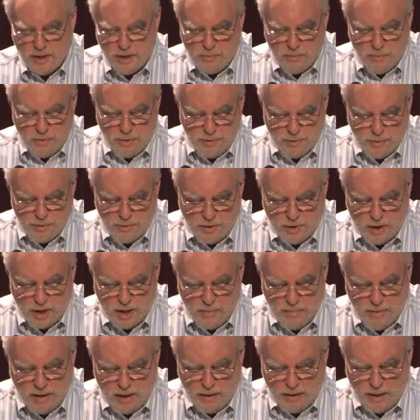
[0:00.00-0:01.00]
as Bruce was
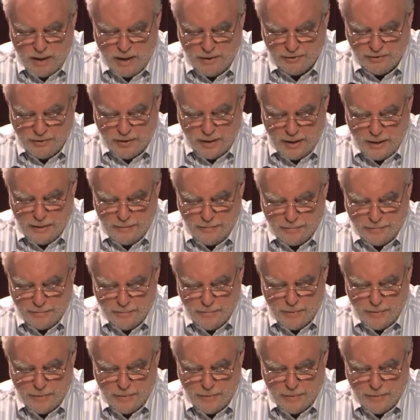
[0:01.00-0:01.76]
talking about last night,